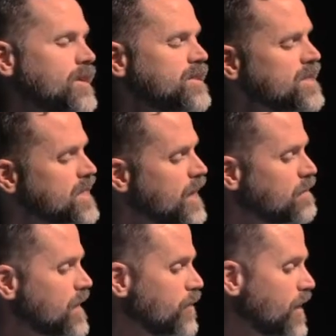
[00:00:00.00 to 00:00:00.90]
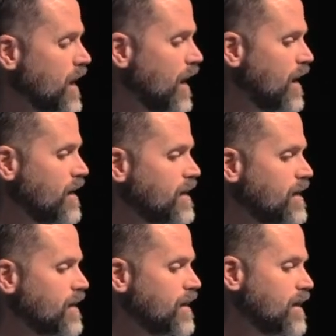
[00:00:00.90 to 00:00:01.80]
It's the same thing with God
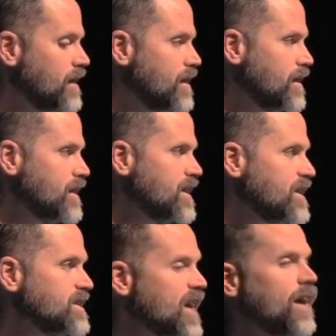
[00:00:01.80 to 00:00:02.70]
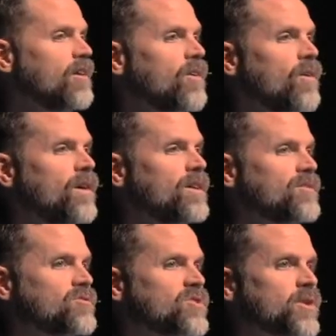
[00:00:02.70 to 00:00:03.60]
tell
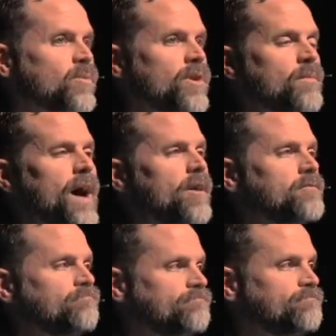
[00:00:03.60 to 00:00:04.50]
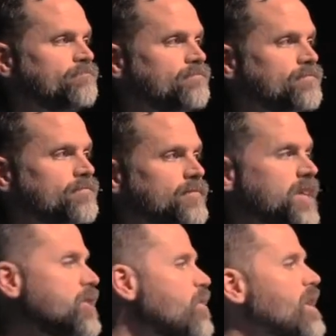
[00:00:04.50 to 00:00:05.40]
someone about them.
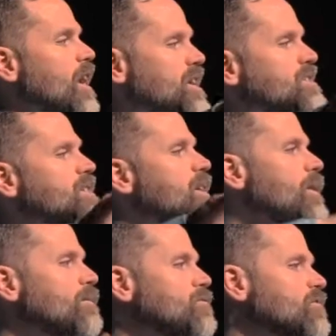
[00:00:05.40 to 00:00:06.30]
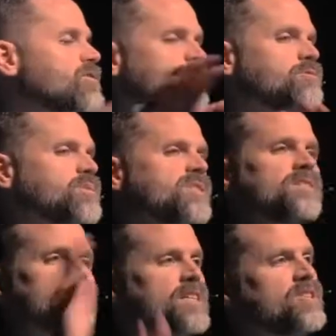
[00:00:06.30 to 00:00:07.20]
And you know what? Honestly, during the Christmas
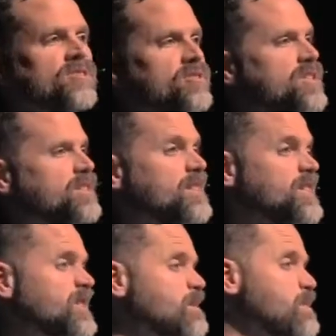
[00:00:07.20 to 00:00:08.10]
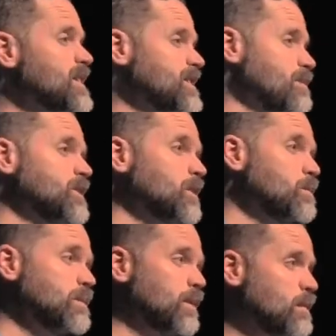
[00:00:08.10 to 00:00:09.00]
season, Easter season, this is the best time to tell
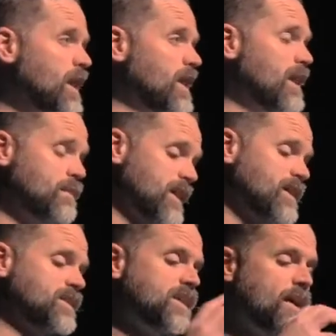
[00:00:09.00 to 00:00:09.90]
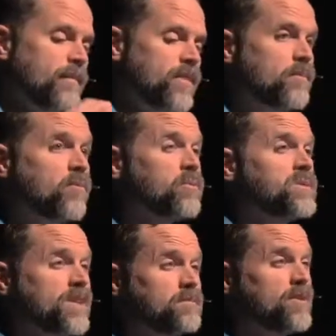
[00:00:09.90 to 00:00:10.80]
people about God because they're more
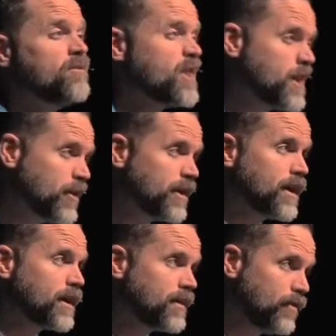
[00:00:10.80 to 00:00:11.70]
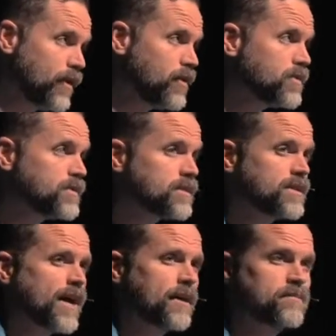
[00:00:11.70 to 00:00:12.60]
receptive to hearing those
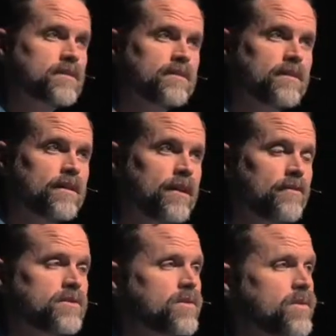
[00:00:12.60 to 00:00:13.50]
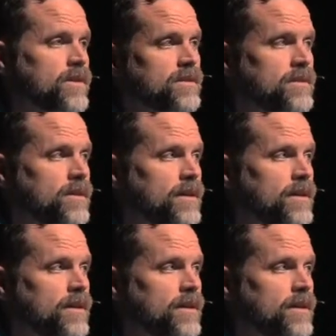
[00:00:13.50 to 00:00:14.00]
types of stories.